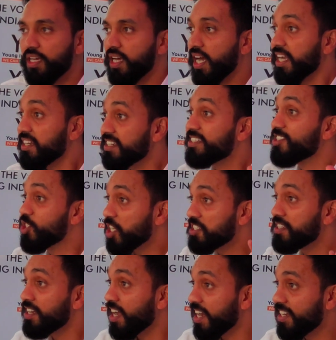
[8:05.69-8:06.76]
And it's just
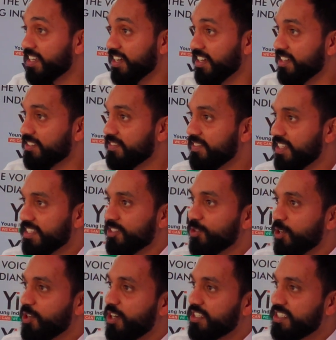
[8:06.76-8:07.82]
an idea. There's no
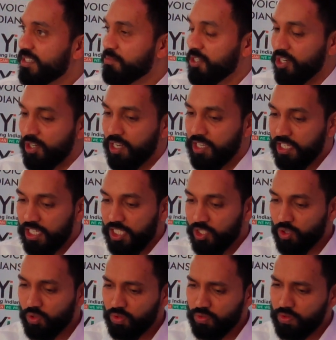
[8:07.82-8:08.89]
concept and all.
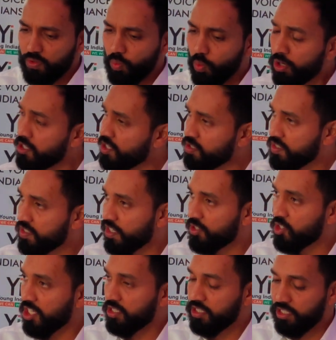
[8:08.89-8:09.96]
So what do you
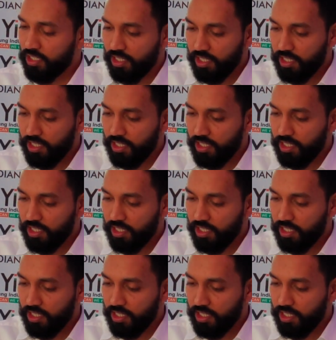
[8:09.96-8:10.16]
suggest?